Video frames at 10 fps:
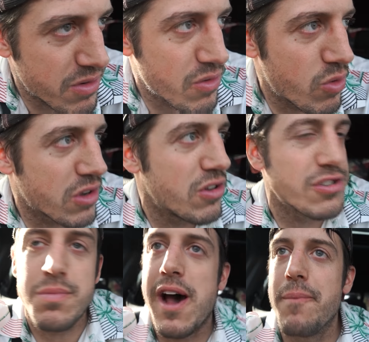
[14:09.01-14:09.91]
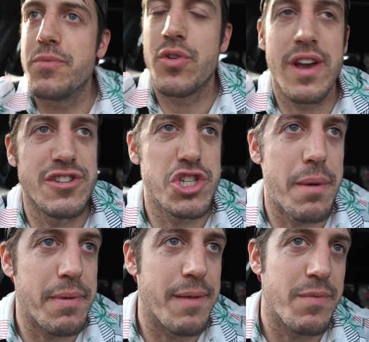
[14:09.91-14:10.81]
real close by so I can
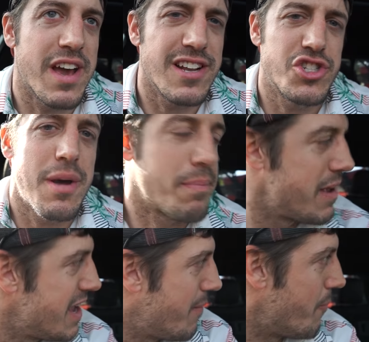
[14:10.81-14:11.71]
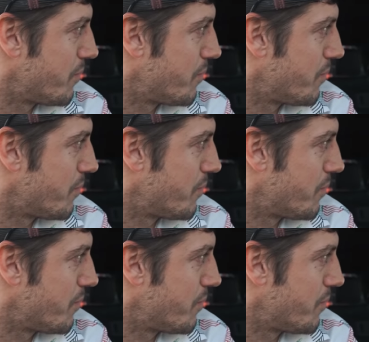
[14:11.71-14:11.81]
jump in. I gotta jump in.